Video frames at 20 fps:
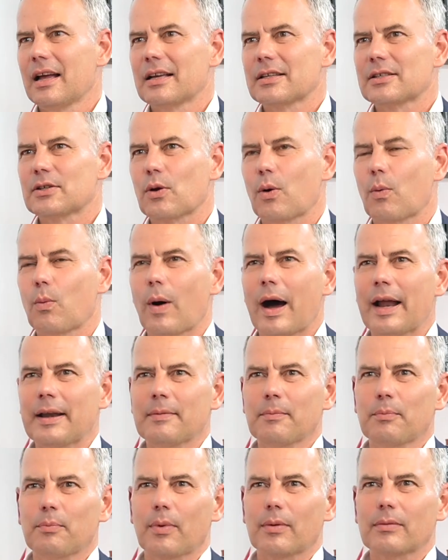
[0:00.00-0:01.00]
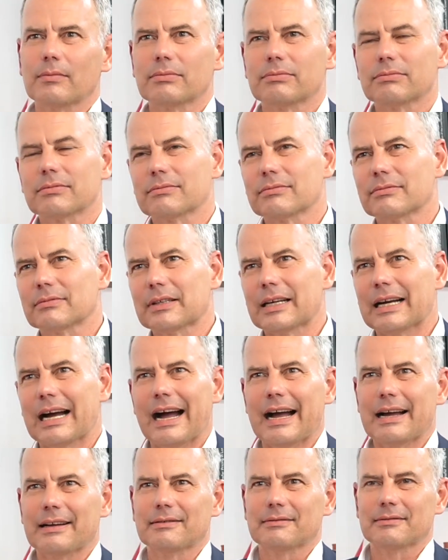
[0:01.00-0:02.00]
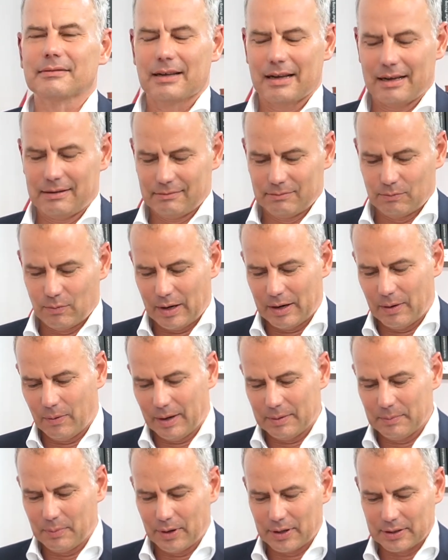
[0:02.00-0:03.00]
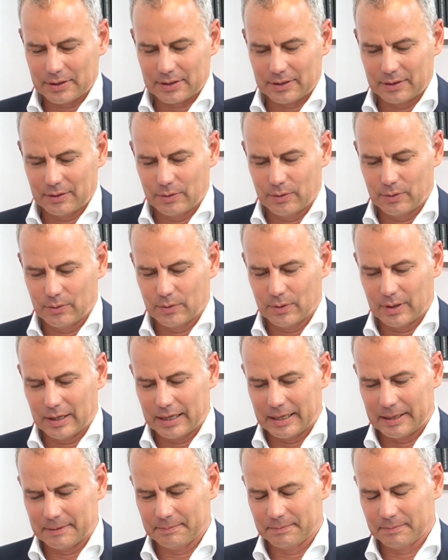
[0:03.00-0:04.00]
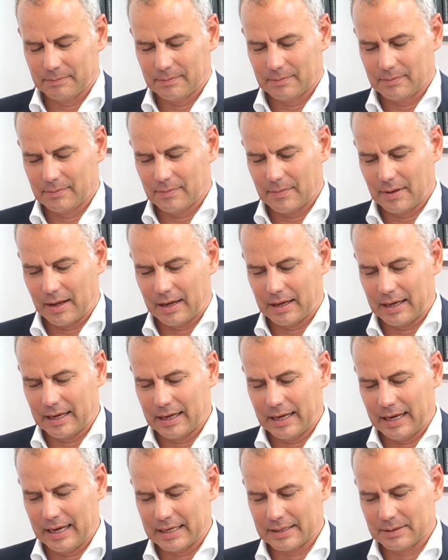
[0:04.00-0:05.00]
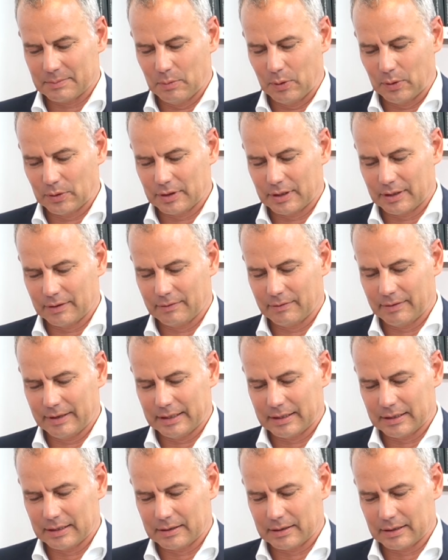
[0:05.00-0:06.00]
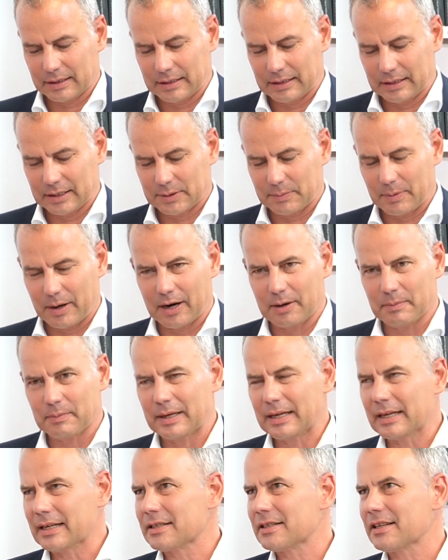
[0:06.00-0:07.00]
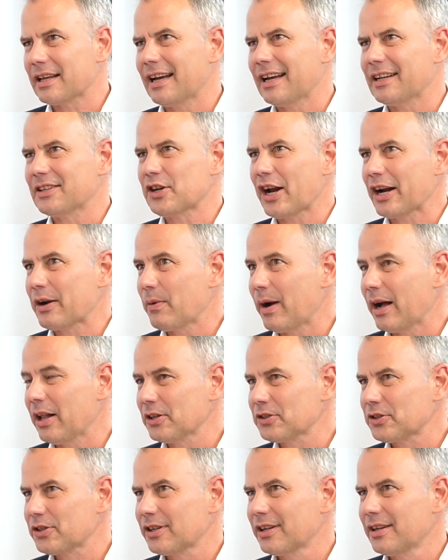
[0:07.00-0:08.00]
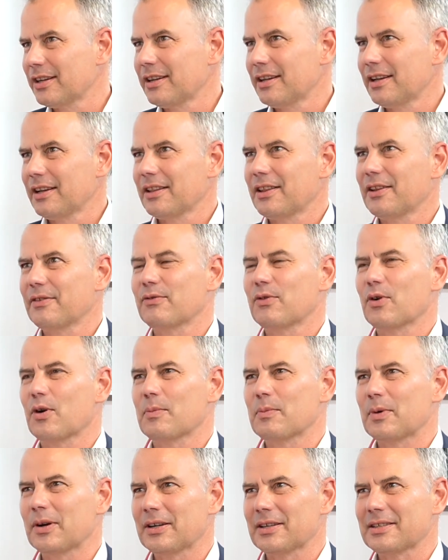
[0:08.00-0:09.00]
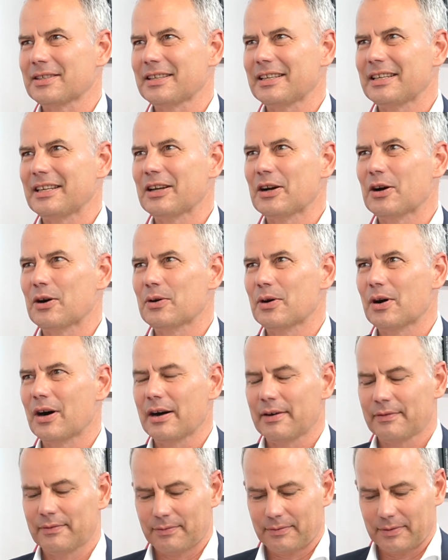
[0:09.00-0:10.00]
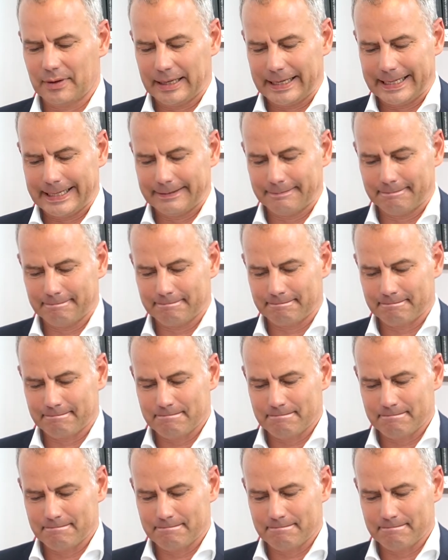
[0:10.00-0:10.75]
So one, uh, uh one person who uh, has motivated and inspired me is Jack Welch, the former CEO of um,